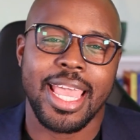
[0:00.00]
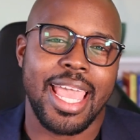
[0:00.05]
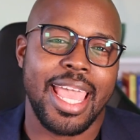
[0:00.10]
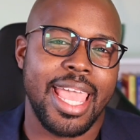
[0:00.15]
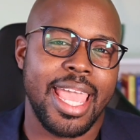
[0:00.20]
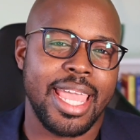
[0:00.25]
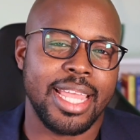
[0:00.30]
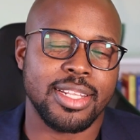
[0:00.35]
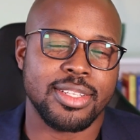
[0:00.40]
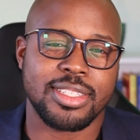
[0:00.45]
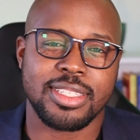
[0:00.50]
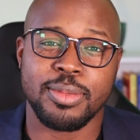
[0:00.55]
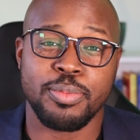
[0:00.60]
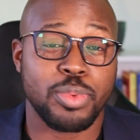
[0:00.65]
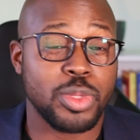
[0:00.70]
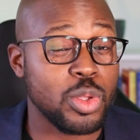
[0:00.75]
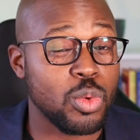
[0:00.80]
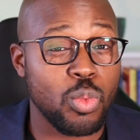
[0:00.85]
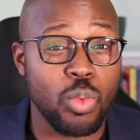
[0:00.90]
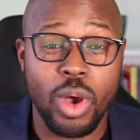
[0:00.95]
and
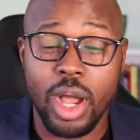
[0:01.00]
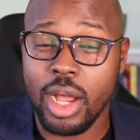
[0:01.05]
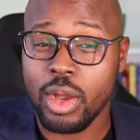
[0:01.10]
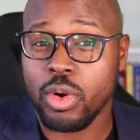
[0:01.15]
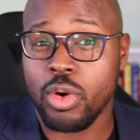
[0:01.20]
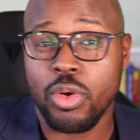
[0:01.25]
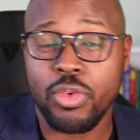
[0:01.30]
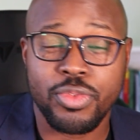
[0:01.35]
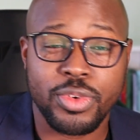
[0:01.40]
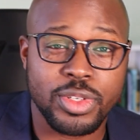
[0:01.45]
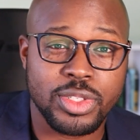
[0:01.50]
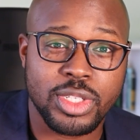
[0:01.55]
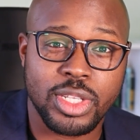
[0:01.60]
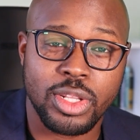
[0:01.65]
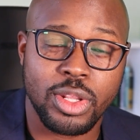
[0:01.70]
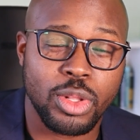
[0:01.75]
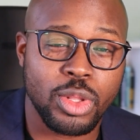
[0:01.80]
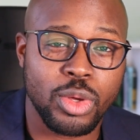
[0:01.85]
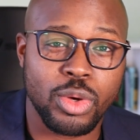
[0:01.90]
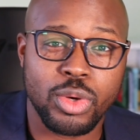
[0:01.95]
simply walk over to
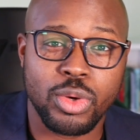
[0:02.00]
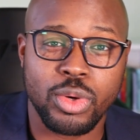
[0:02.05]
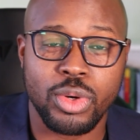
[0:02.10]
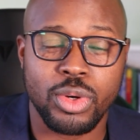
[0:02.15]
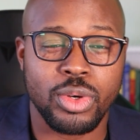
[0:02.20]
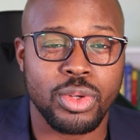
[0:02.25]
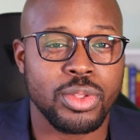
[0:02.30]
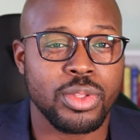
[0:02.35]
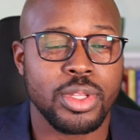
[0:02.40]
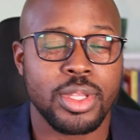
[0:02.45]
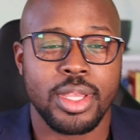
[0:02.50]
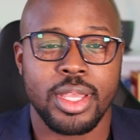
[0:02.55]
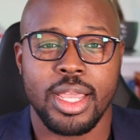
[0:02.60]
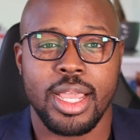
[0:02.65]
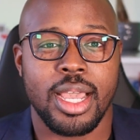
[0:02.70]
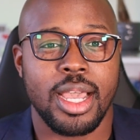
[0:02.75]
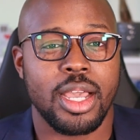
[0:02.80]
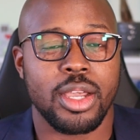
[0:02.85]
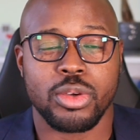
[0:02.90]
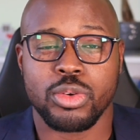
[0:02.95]
the local
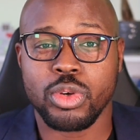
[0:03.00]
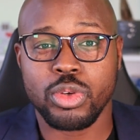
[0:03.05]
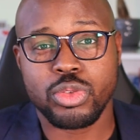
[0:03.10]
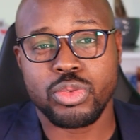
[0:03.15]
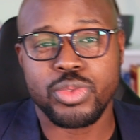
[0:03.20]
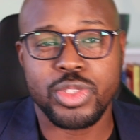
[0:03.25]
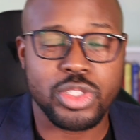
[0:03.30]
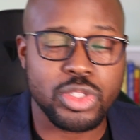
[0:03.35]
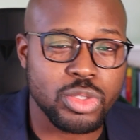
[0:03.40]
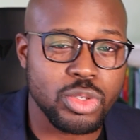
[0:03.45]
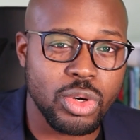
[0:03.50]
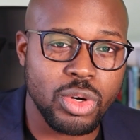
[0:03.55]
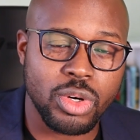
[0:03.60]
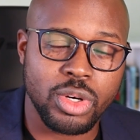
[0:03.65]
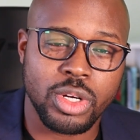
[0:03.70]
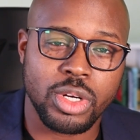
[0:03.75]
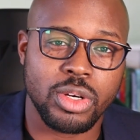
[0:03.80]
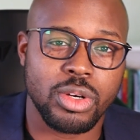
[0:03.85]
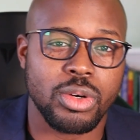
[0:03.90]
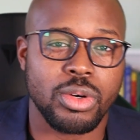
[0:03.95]
grocery
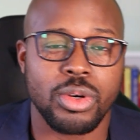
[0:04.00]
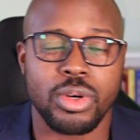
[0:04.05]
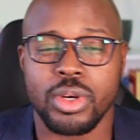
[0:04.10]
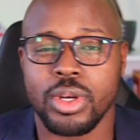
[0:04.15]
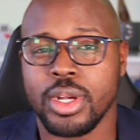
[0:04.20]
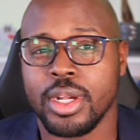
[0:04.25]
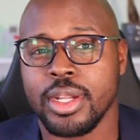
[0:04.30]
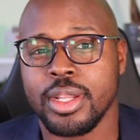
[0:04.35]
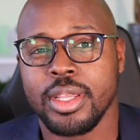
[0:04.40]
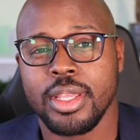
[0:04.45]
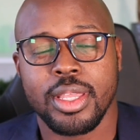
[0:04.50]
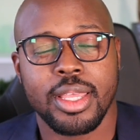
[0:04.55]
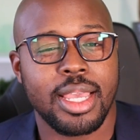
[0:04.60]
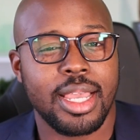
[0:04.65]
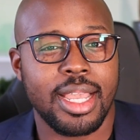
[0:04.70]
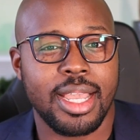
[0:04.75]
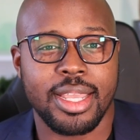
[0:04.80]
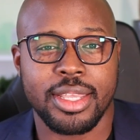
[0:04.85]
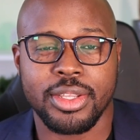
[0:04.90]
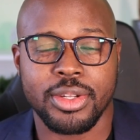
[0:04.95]
store or
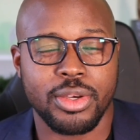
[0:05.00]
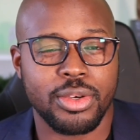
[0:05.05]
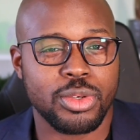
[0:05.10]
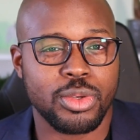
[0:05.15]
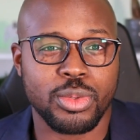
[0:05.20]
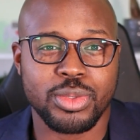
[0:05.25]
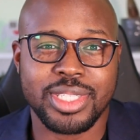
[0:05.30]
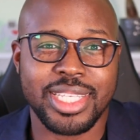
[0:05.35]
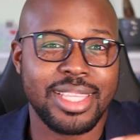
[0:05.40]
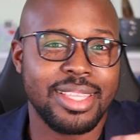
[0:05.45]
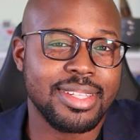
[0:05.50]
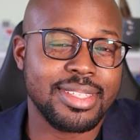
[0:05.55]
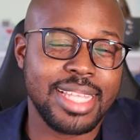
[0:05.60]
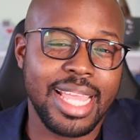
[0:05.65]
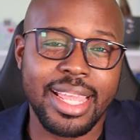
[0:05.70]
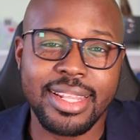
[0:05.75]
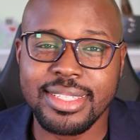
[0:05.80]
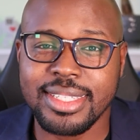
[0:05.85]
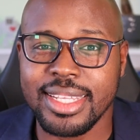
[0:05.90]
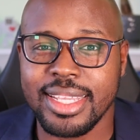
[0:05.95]
go see the
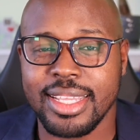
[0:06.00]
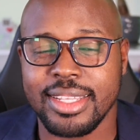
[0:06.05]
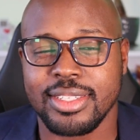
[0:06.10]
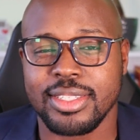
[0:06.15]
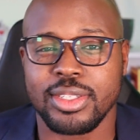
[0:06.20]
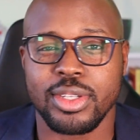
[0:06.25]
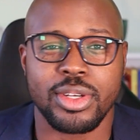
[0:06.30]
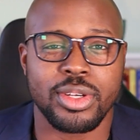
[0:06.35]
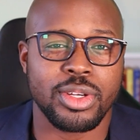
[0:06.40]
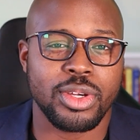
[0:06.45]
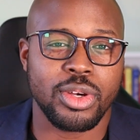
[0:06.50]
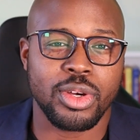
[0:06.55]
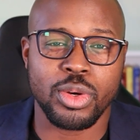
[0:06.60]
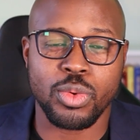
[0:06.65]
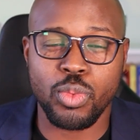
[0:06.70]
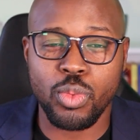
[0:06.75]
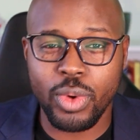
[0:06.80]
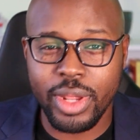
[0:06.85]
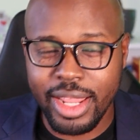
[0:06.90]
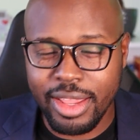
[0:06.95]
dentist or
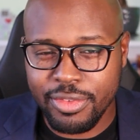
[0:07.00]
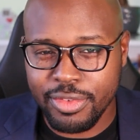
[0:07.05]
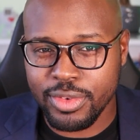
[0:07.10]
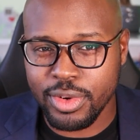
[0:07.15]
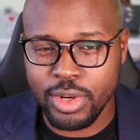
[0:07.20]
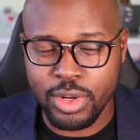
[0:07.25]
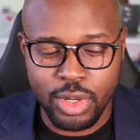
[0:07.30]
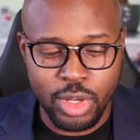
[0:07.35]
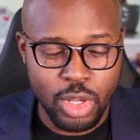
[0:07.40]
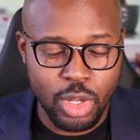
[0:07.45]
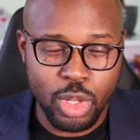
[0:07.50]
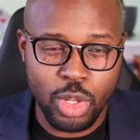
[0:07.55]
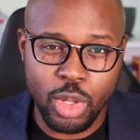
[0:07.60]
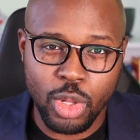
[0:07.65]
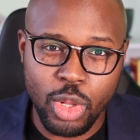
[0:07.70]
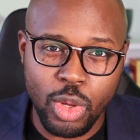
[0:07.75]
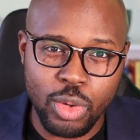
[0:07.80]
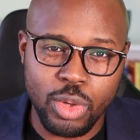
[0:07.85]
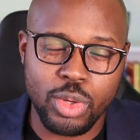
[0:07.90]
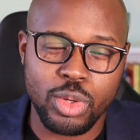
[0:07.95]
whatever
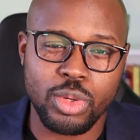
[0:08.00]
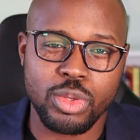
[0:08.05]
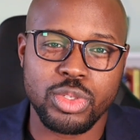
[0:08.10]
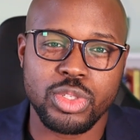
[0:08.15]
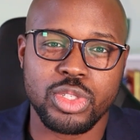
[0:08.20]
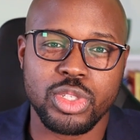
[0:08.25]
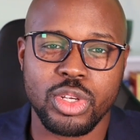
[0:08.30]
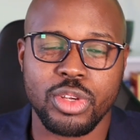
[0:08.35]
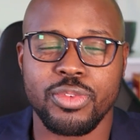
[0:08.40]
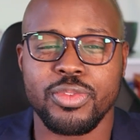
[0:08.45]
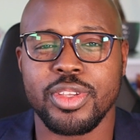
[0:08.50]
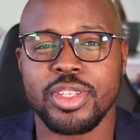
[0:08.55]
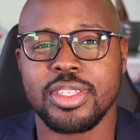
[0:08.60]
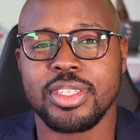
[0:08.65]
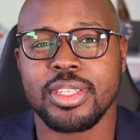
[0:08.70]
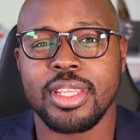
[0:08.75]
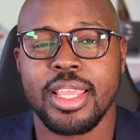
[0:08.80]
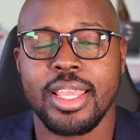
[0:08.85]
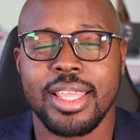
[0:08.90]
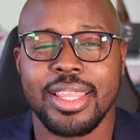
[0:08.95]
local
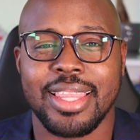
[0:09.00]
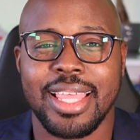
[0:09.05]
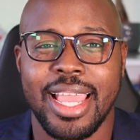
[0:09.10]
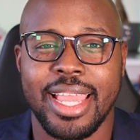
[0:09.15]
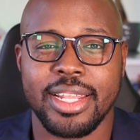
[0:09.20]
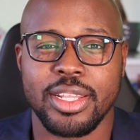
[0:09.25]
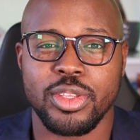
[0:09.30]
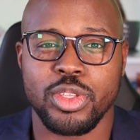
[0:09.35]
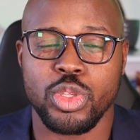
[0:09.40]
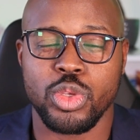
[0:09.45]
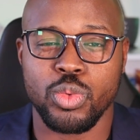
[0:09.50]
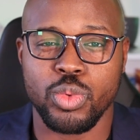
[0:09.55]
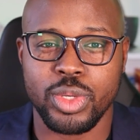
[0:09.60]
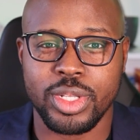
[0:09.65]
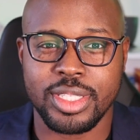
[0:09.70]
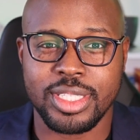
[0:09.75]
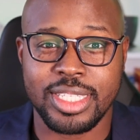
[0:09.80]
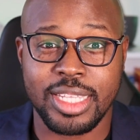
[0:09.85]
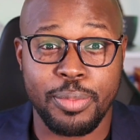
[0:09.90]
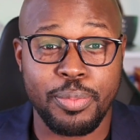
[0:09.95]
service that you
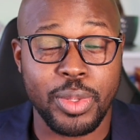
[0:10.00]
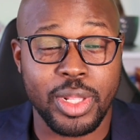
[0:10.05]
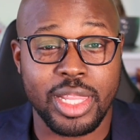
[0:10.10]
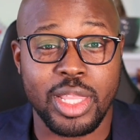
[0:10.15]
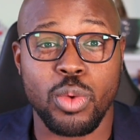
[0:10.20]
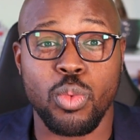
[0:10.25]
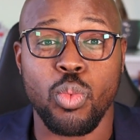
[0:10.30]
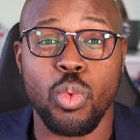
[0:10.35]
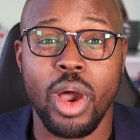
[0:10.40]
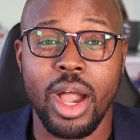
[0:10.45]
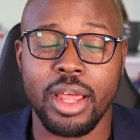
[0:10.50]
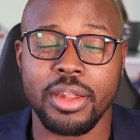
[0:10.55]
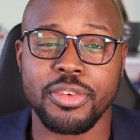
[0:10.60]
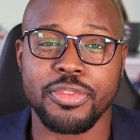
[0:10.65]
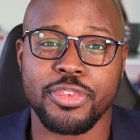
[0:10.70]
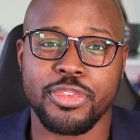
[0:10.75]
would typically want